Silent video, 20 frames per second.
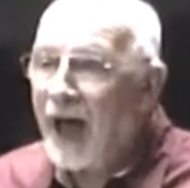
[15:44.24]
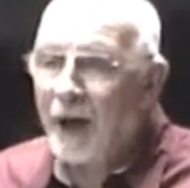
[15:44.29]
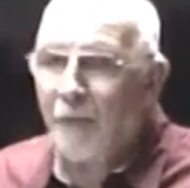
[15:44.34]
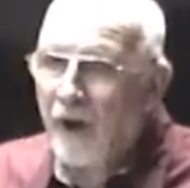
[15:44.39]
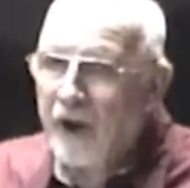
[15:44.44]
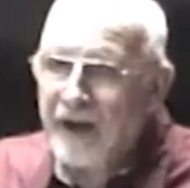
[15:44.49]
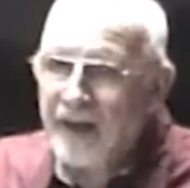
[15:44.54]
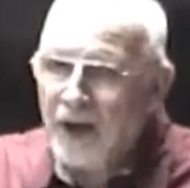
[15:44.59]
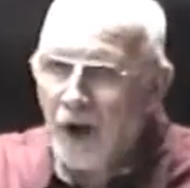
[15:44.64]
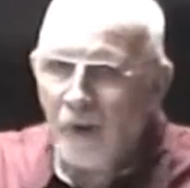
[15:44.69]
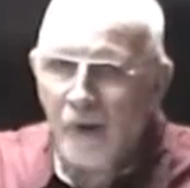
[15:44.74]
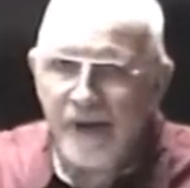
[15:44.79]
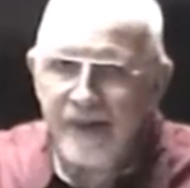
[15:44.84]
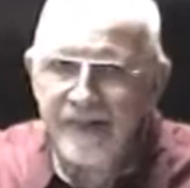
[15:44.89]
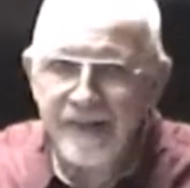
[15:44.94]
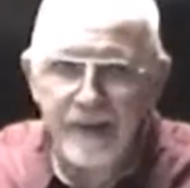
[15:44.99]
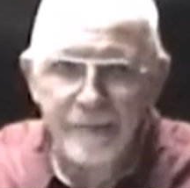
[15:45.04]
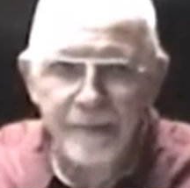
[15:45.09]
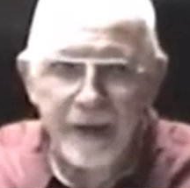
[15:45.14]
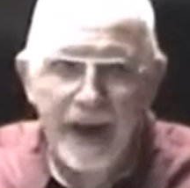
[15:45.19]
want to go
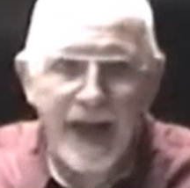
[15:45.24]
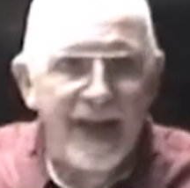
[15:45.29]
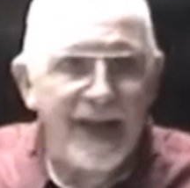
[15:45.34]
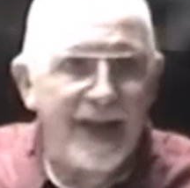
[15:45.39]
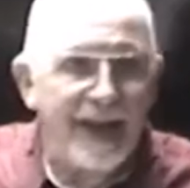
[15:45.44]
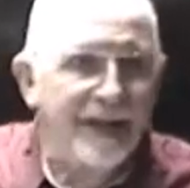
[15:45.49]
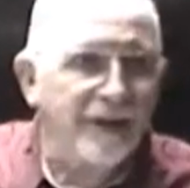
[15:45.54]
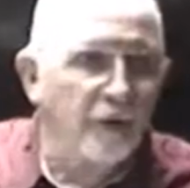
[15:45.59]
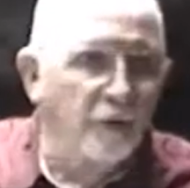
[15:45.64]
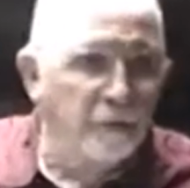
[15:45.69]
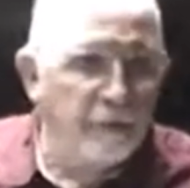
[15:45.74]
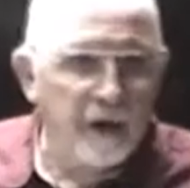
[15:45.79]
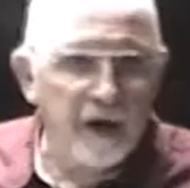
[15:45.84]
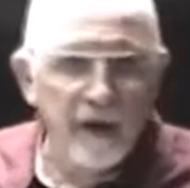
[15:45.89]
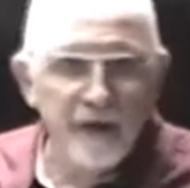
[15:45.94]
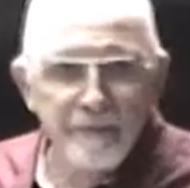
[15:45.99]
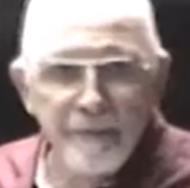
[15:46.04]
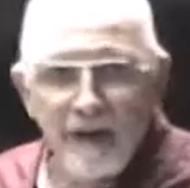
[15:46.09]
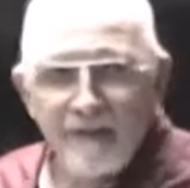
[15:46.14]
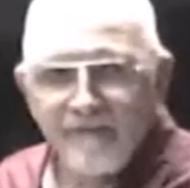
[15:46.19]
with you, but I got to go
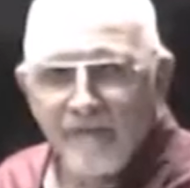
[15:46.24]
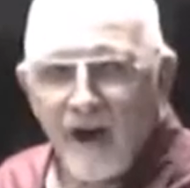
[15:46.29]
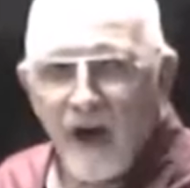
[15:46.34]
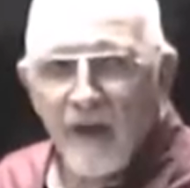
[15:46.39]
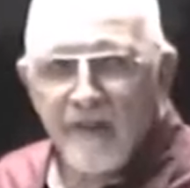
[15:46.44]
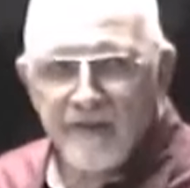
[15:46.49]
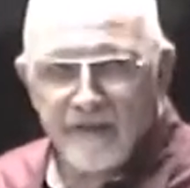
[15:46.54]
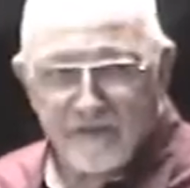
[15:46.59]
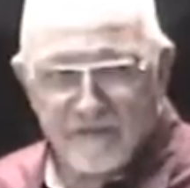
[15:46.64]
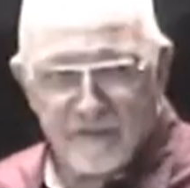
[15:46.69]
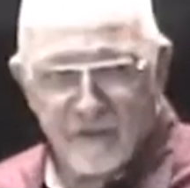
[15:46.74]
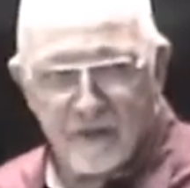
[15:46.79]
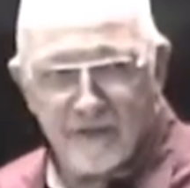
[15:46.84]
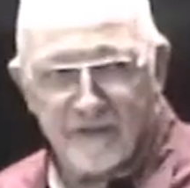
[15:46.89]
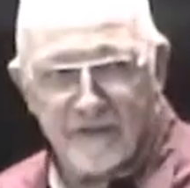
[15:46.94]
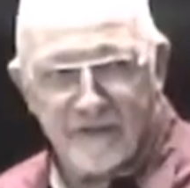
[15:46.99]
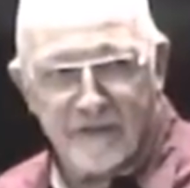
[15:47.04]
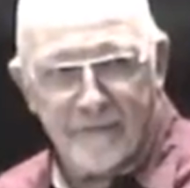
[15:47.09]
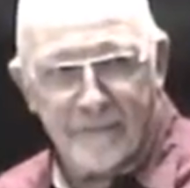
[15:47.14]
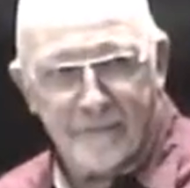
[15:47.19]
bury my father
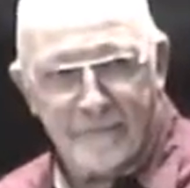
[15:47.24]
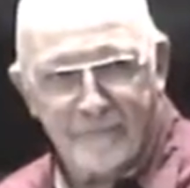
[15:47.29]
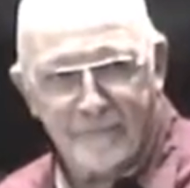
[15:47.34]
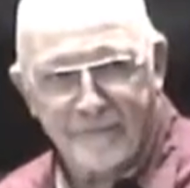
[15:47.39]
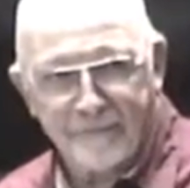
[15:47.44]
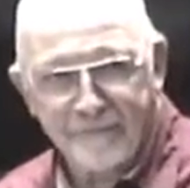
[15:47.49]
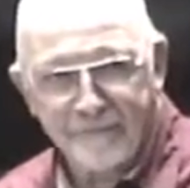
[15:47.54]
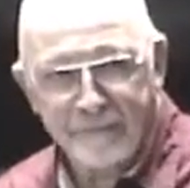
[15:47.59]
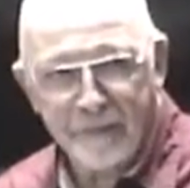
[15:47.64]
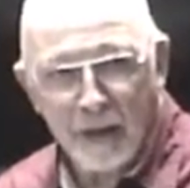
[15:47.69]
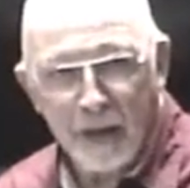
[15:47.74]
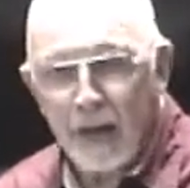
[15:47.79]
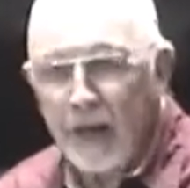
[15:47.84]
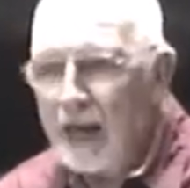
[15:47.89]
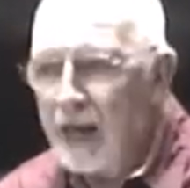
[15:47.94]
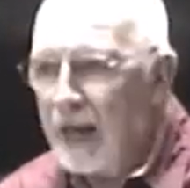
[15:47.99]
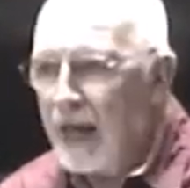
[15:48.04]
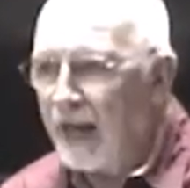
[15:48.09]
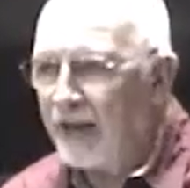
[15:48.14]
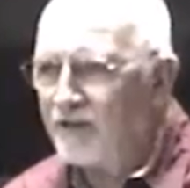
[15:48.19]
first.
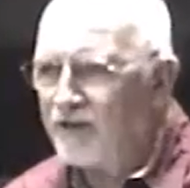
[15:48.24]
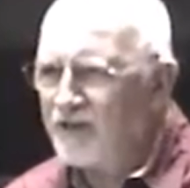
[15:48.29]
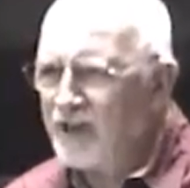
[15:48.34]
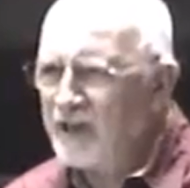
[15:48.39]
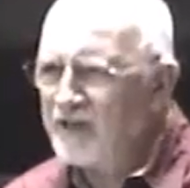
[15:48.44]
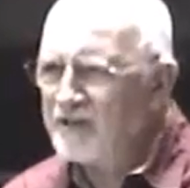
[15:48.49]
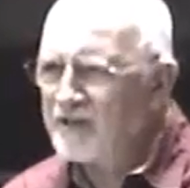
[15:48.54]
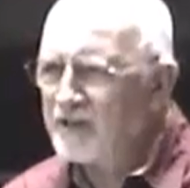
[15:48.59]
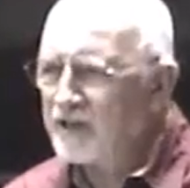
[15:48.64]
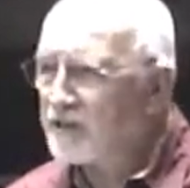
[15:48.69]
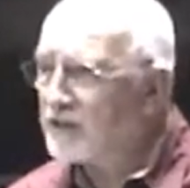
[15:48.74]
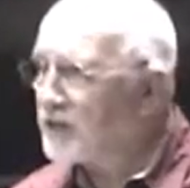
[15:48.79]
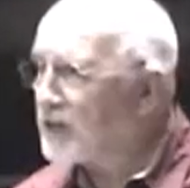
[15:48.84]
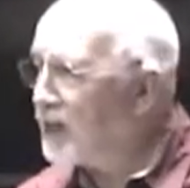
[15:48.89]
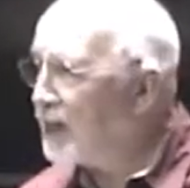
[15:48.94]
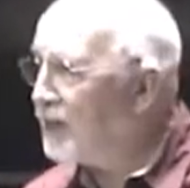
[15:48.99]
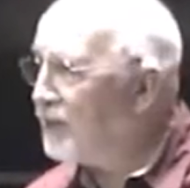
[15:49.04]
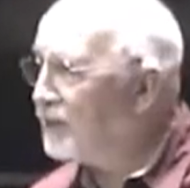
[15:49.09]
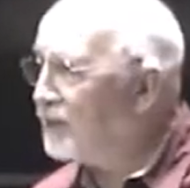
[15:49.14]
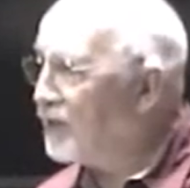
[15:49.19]
And Jesus
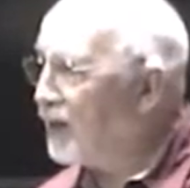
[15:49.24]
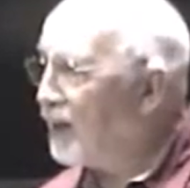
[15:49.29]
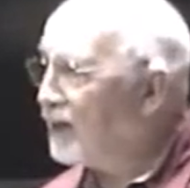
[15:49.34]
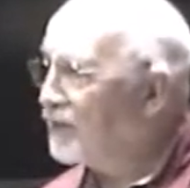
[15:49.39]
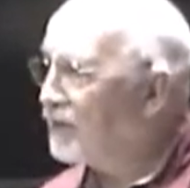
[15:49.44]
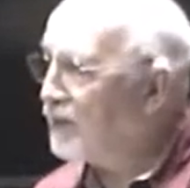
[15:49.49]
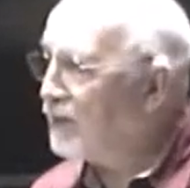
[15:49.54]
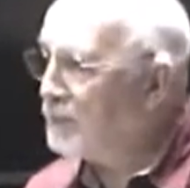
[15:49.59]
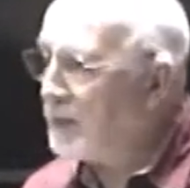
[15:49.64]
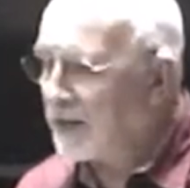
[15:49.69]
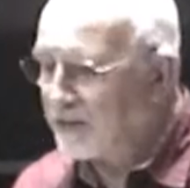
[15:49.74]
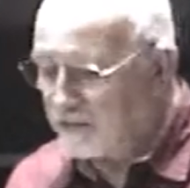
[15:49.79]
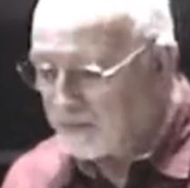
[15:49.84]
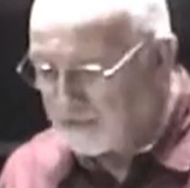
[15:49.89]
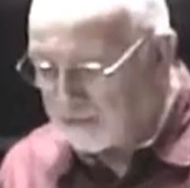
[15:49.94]
makes a